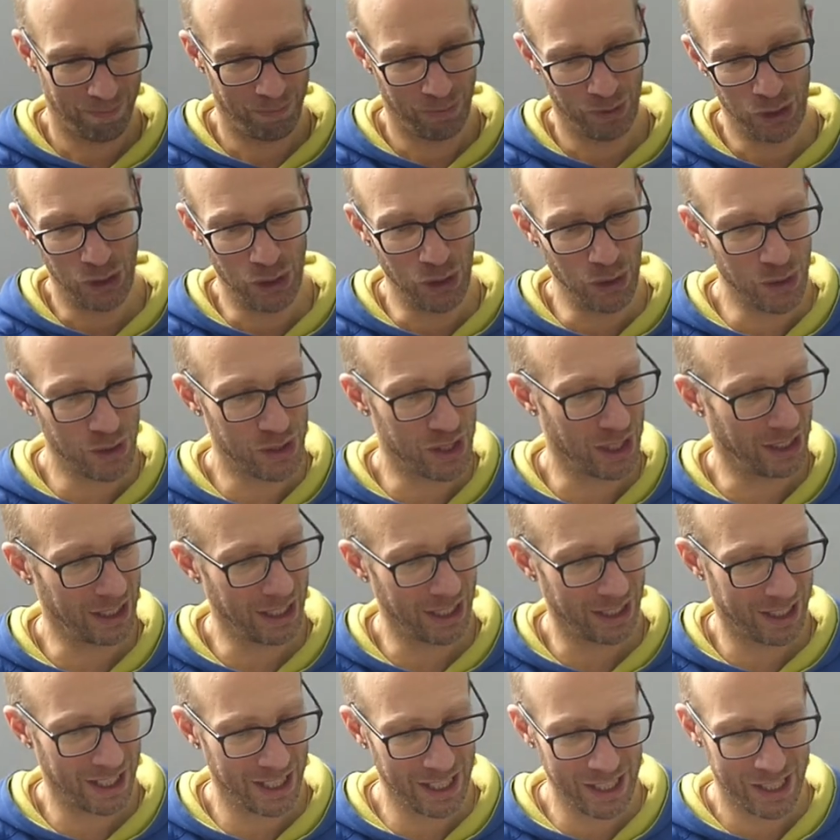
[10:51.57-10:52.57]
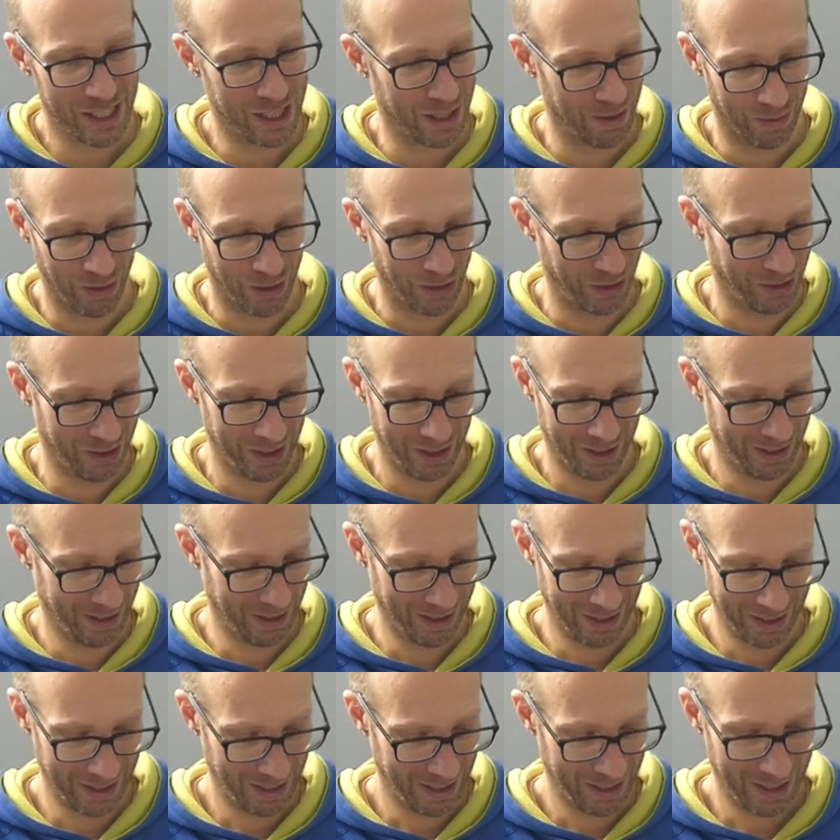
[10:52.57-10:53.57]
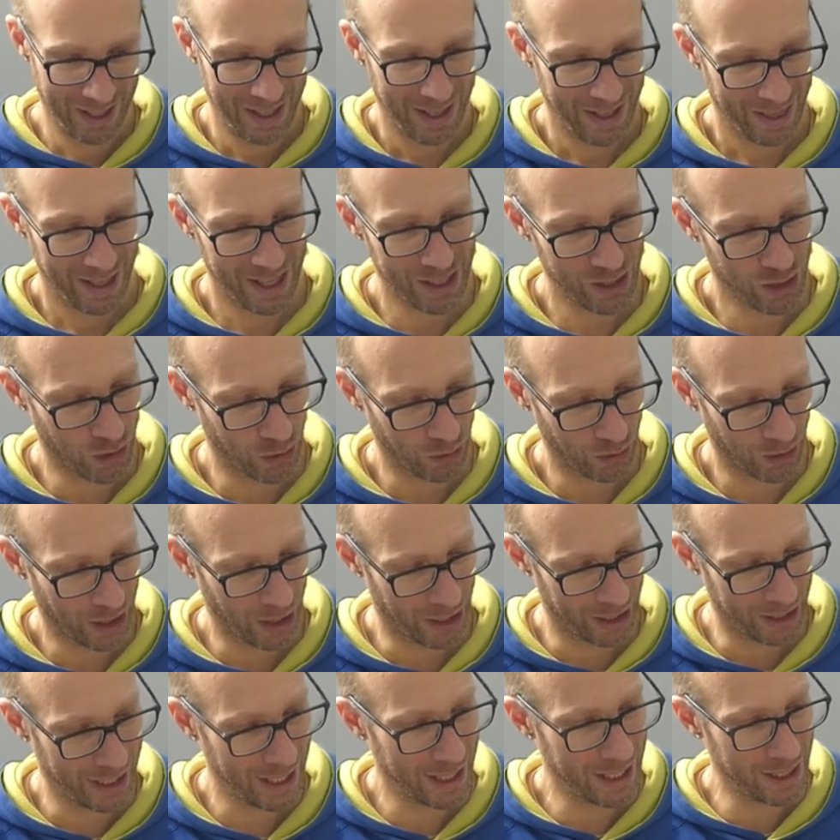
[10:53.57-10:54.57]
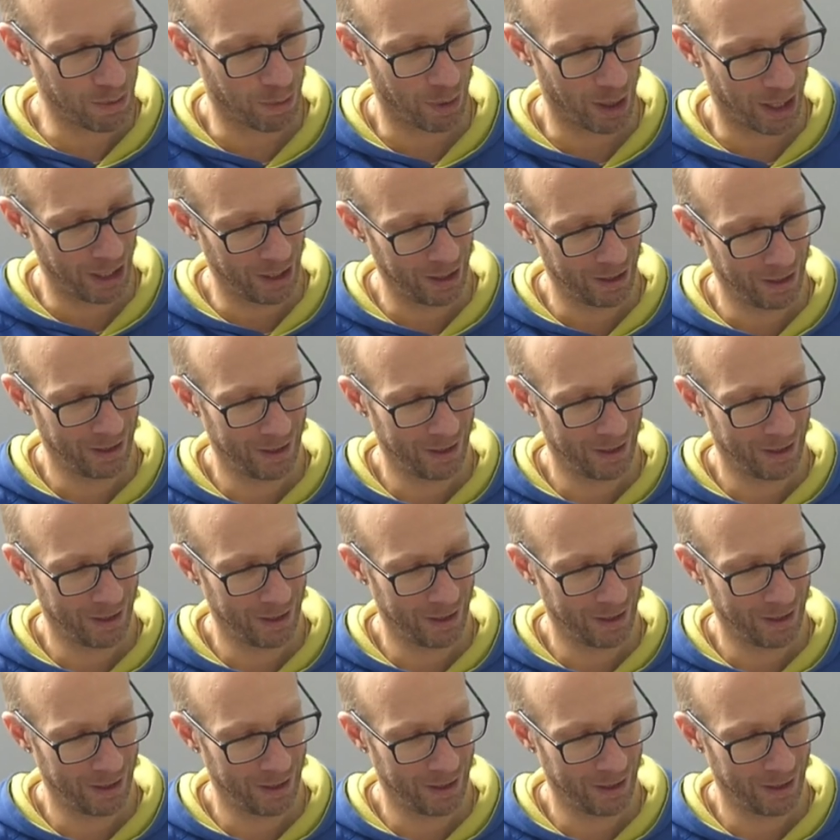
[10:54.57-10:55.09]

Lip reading: using the adhesive on, that's not going anywhere.